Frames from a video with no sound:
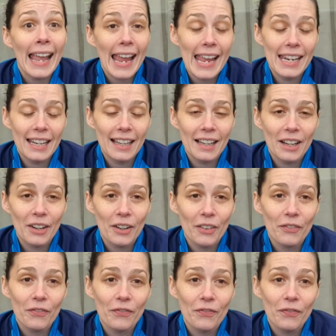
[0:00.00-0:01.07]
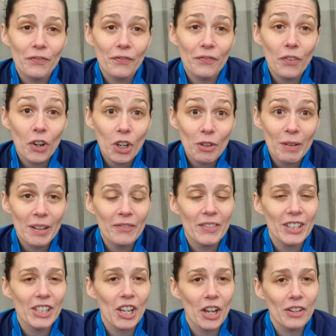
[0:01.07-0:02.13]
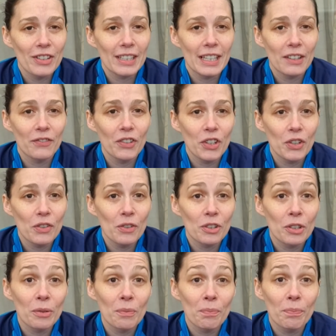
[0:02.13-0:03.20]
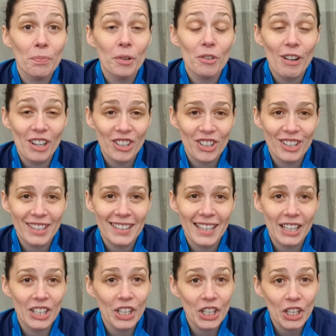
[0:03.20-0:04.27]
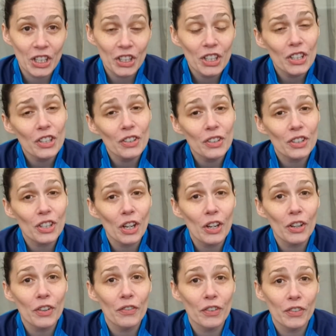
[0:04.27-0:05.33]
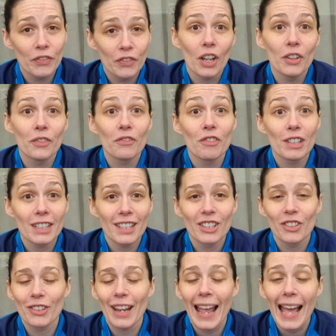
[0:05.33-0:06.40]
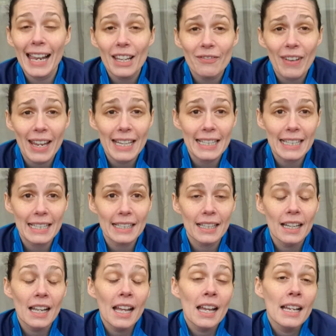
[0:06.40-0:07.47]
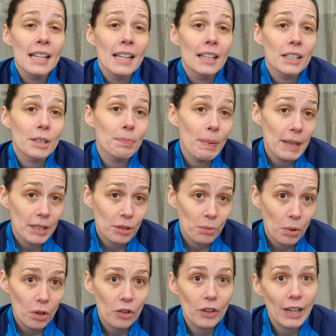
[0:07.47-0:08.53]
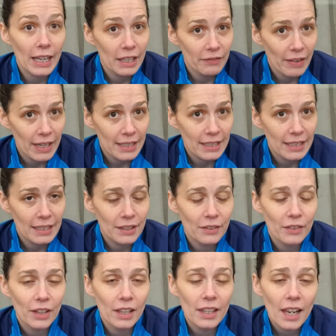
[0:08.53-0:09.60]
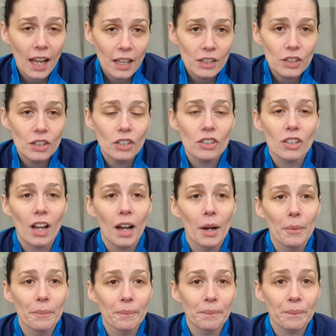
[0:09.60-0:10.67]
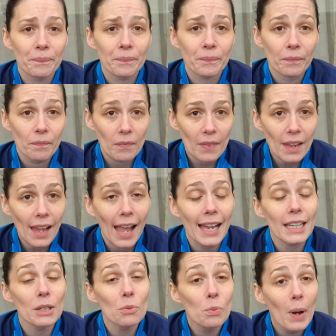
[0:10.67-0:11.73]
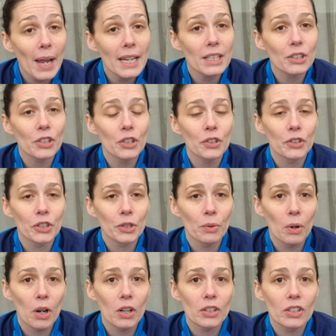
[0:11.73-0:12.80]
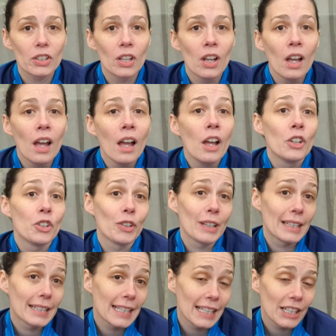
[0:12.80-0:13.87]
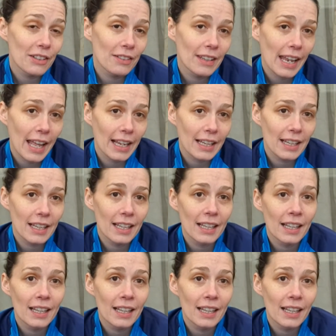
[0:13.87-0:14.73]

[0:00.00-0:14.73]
in a following video to give you some progressions that you can do. So for instance, doing elevated split squat or elevated lunge, adding weight to your squats, doing a single leg